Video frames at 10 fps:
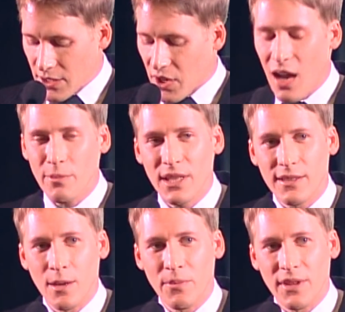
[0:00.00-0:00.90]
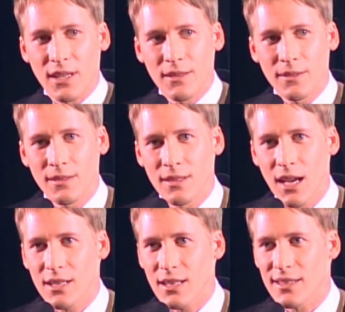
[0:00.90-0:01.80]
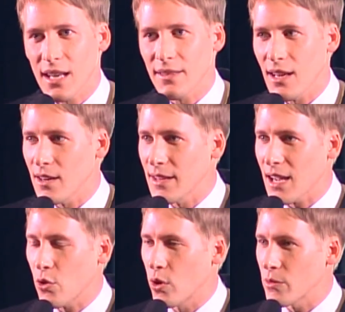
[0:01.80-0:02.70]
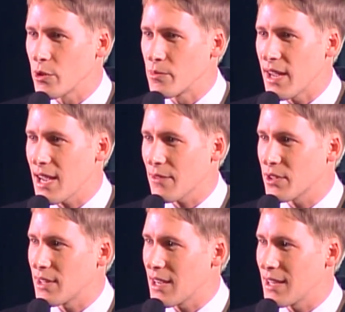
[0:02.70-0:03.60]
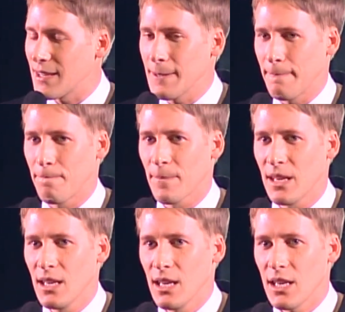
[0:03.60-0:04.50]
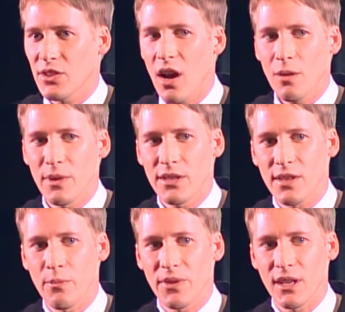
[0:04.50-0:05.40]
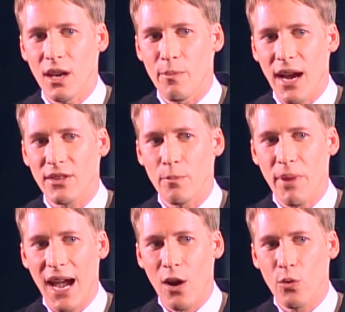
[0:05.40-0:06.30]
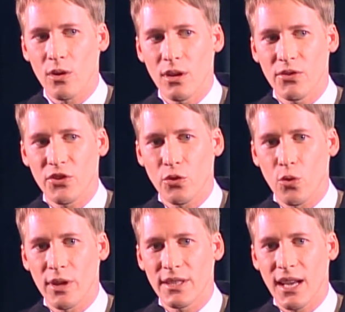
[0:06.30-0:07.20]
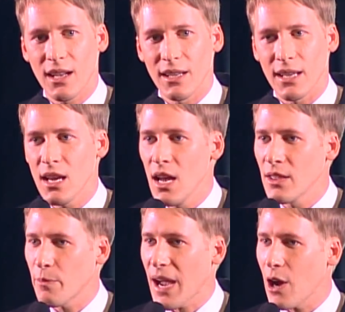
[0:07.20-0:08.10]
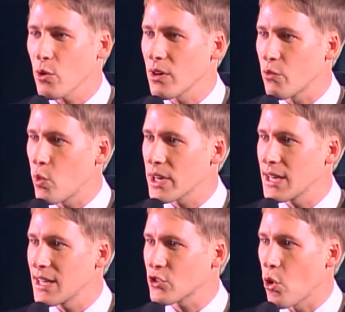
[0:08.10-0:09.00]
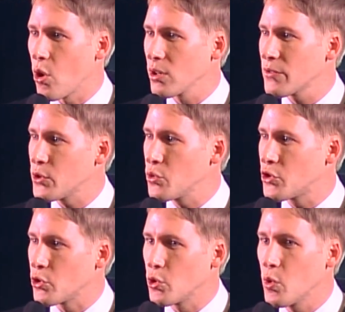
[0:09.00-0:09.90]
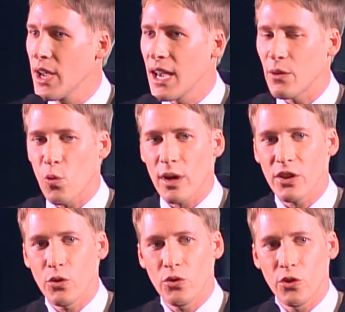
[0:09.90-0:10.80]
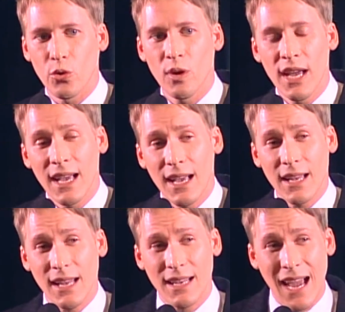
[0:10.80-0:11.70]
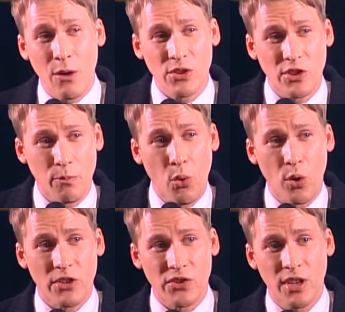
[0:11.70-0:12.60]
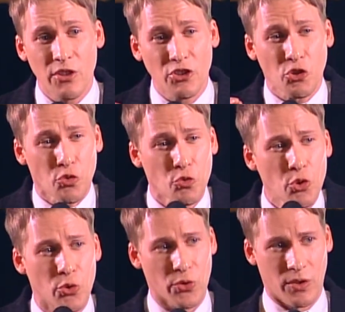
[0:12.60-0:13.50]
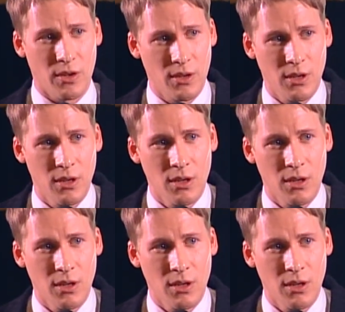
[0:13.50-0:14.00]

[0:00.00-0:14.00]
And it taught me something as I sat there in that courtroom day after day. It taught me something about the power of storytelling, the power of what it is all of you do and what you do, and how it supports the truth